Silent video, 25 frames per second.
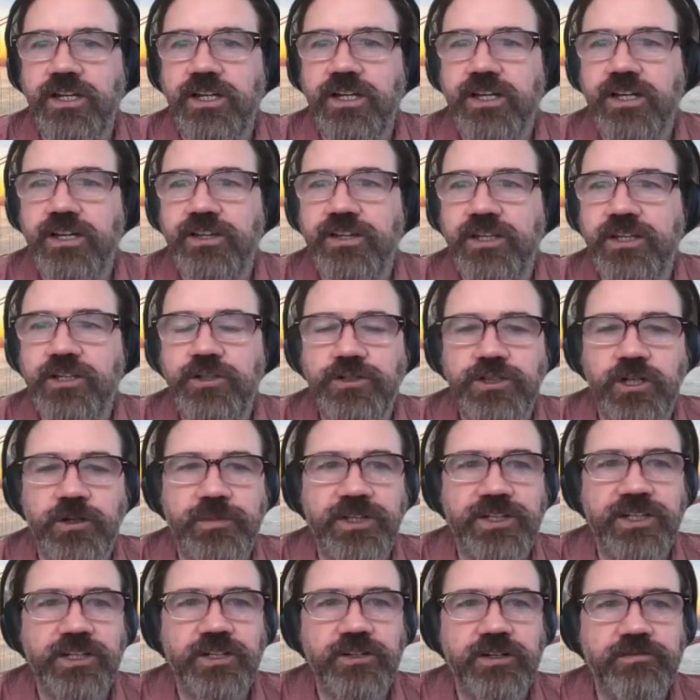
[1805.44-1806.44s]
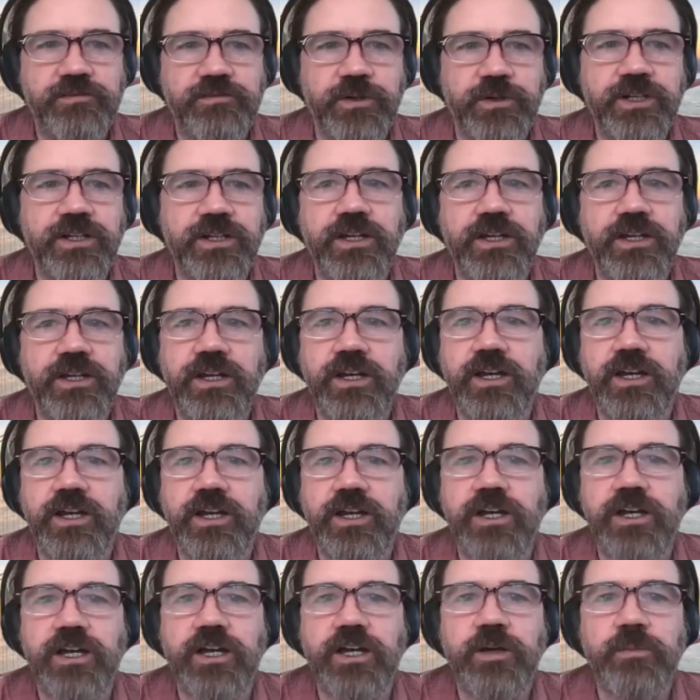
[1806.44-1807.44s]
Thank you, Tom, and thank you, everyone.
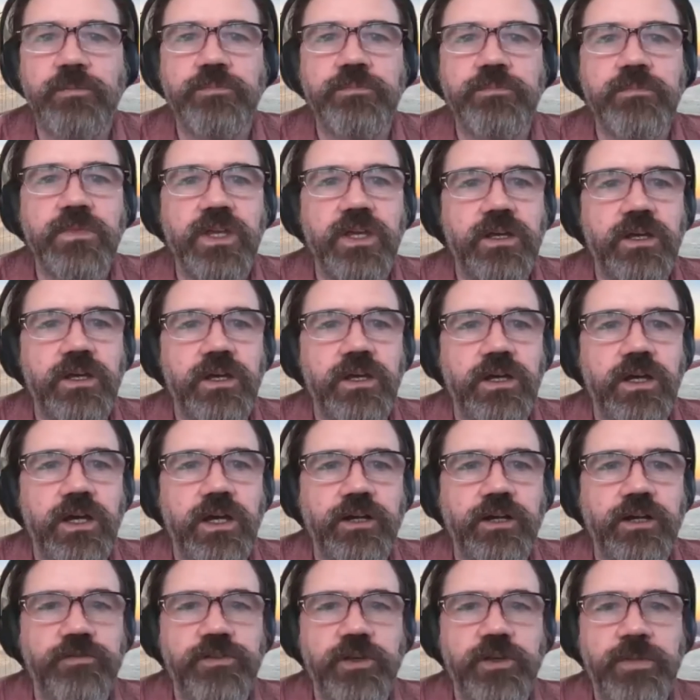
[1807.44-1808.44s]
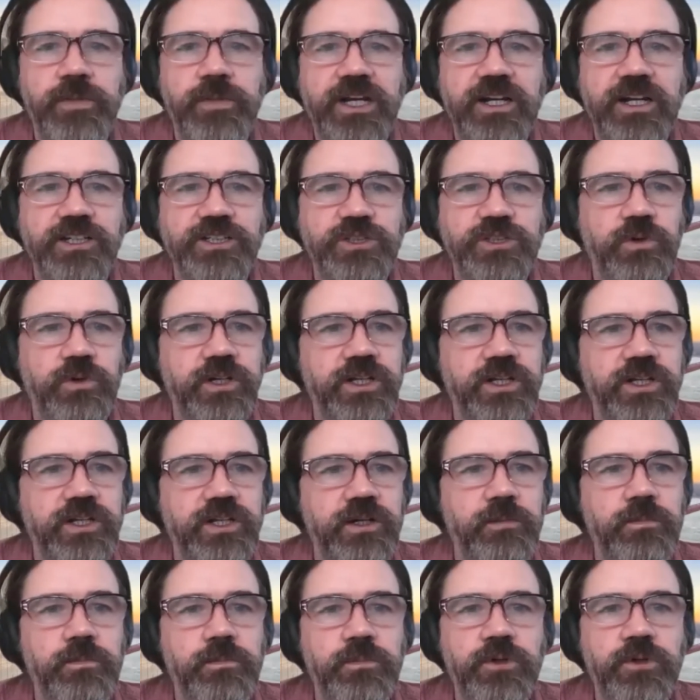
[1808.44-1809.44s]
And if the panelists want
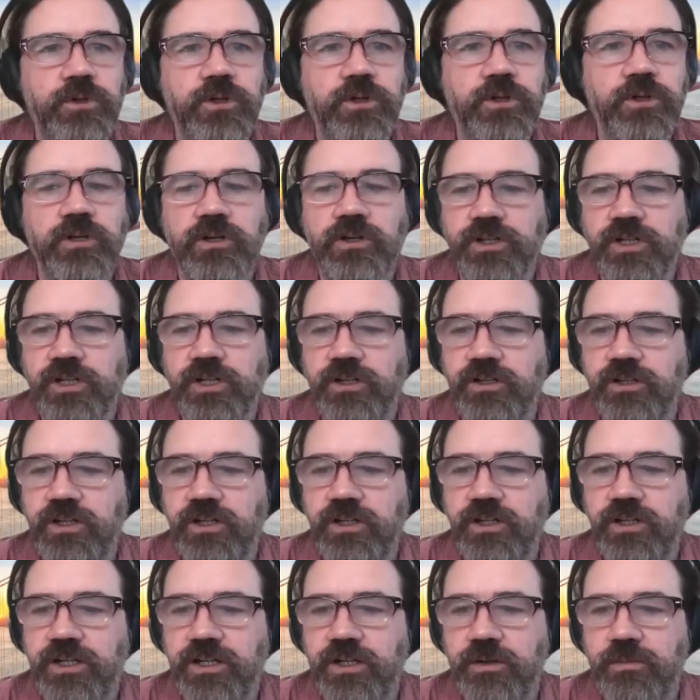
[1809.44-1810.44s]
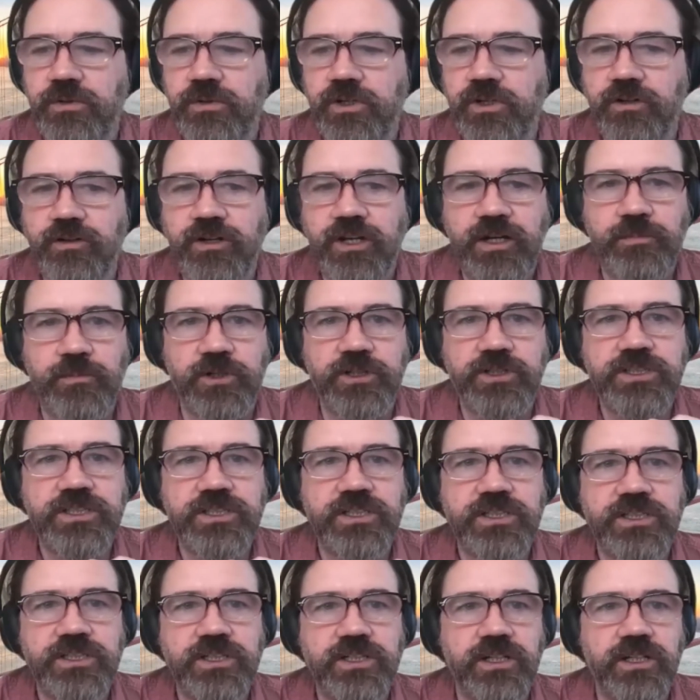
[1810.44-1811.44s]
to put on their
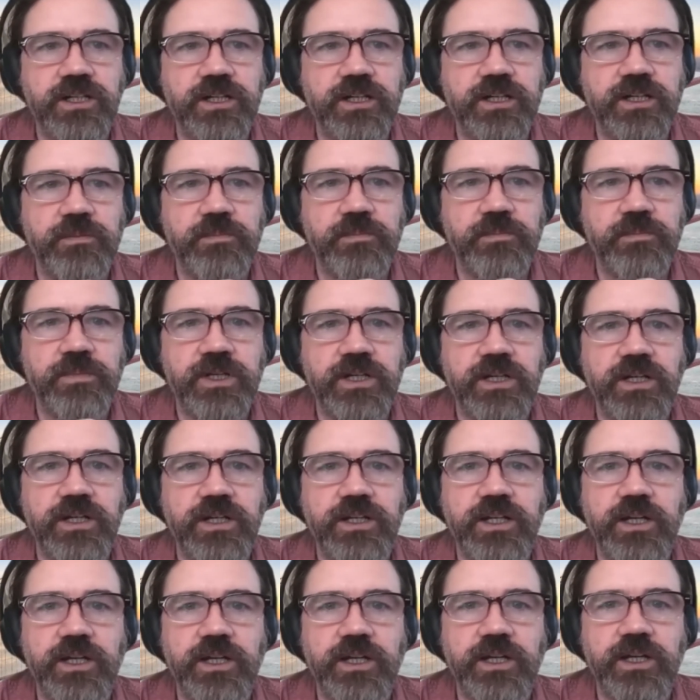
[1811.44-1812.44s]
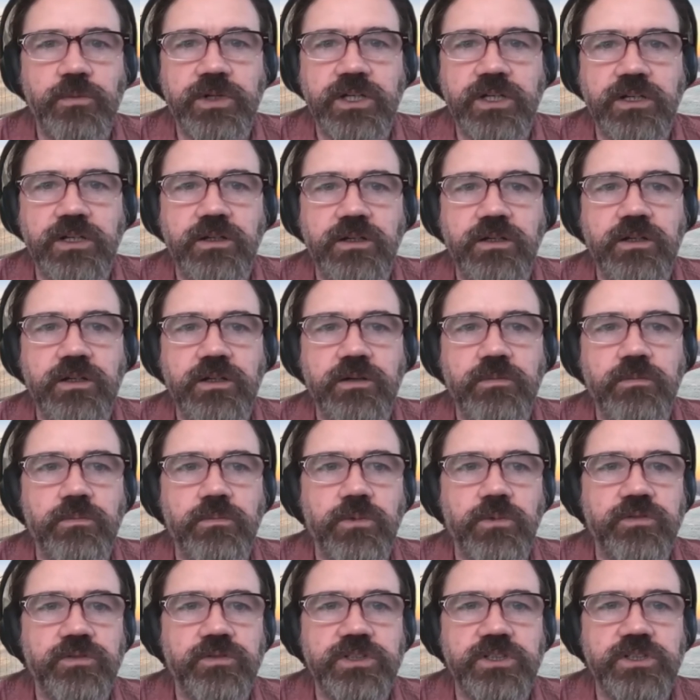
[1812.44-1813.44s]
cameras, and then we can
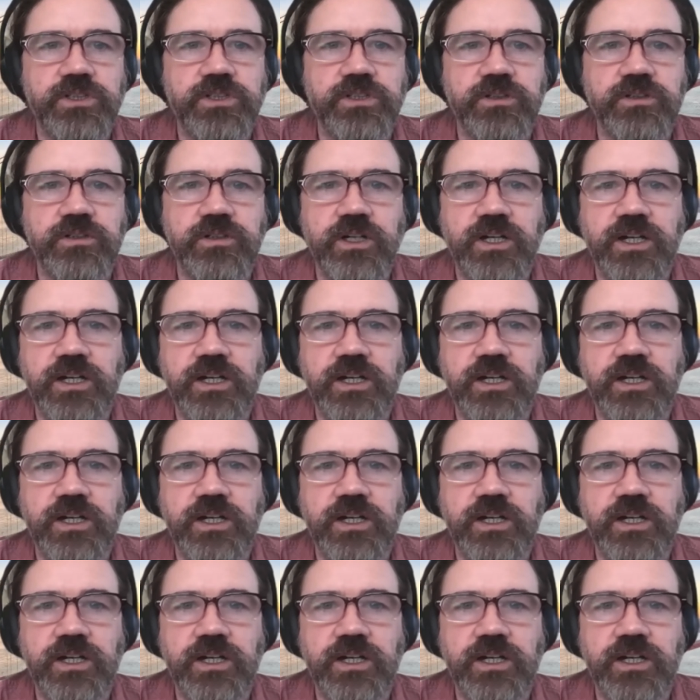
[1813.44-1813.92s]
move to